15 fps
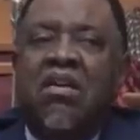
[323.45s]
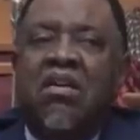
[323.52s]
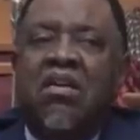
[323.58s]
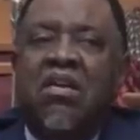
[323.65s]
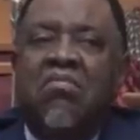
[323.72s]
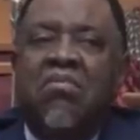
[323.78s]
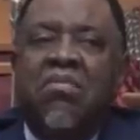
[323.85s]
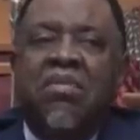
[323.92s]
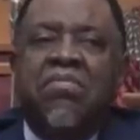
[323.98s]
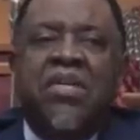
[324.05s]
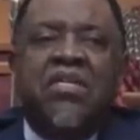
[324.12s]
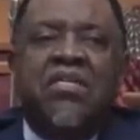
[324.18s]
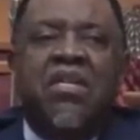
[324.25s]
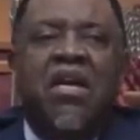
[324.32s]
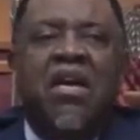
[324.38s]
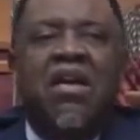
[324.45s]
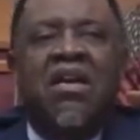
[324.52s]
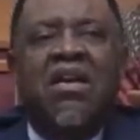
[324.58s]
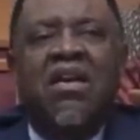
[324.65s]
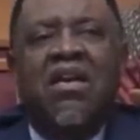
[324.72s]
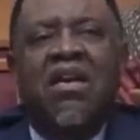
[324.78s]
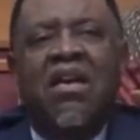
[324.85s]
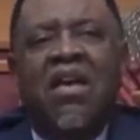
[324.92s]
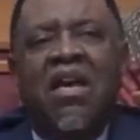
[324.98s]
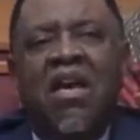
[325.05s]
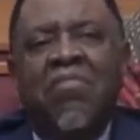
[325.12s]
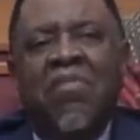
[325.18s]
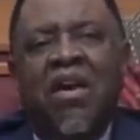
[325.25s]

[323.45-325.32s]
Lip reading: Who defines respect?